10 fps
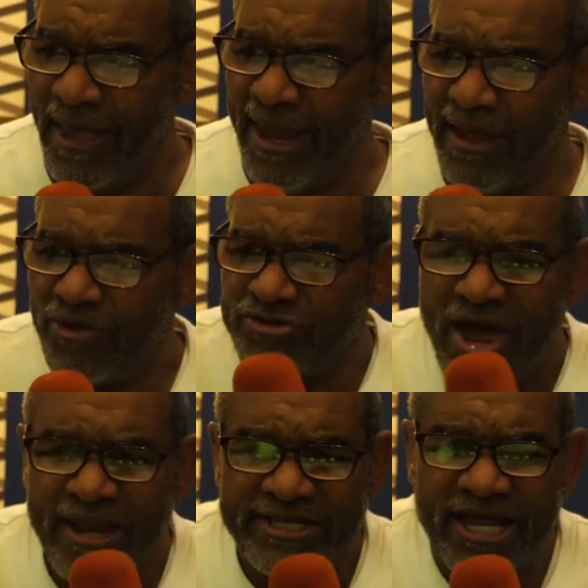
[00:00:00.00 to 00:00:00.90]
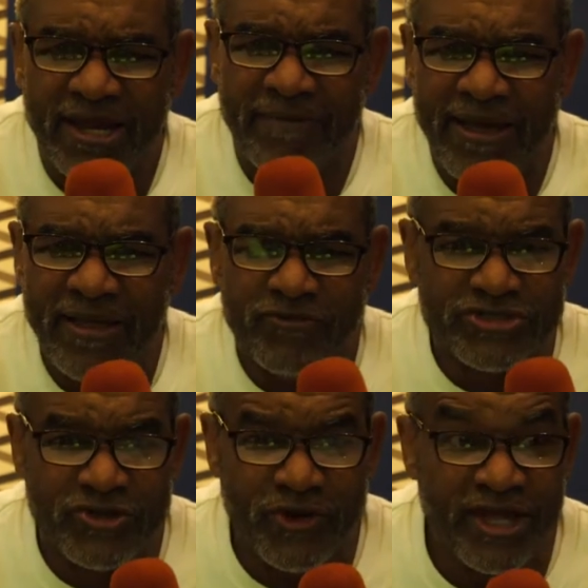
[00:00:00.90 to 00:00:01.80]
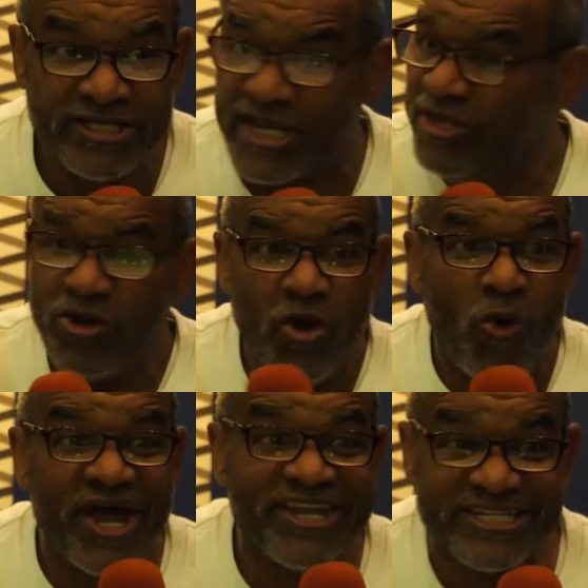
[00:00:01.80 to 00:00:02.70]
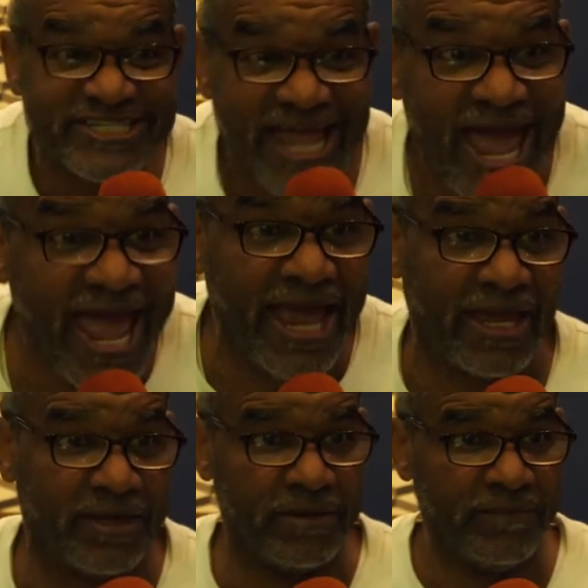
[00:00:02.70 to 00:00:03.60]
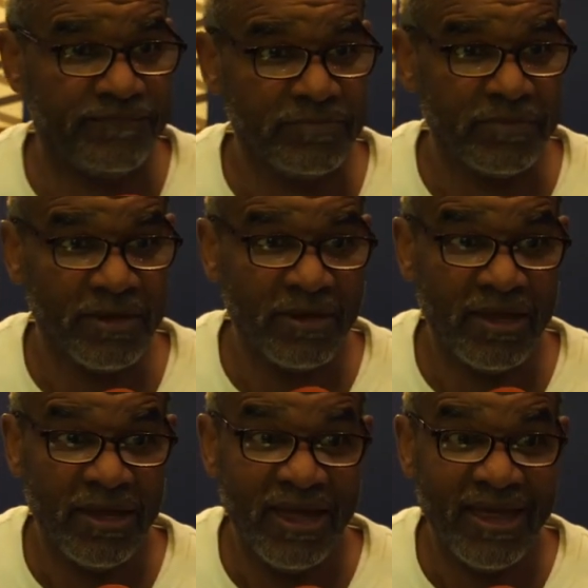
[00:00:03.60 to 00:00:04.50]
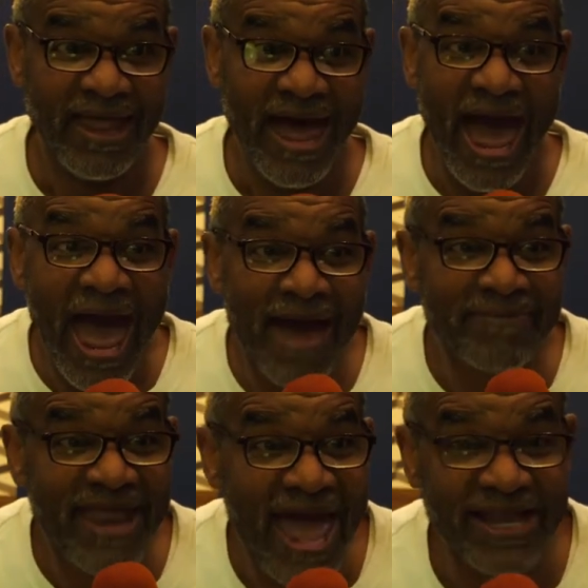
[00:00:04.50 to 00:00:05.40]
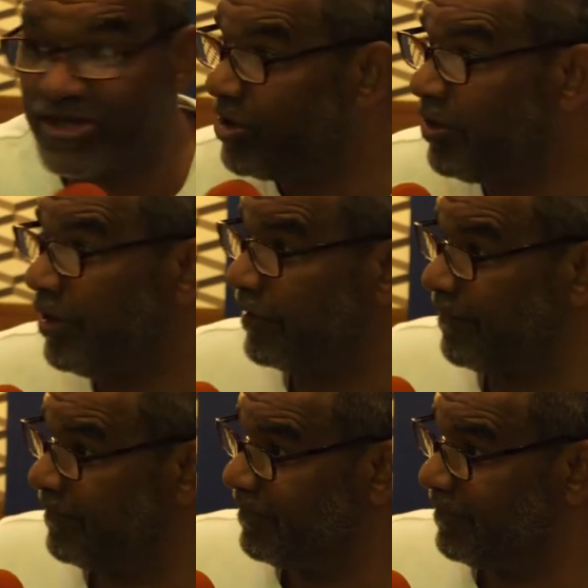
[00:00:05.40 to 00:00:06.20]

And they were trying to tell him how he was good. He said, You don't understand. Yeah. I'm not good.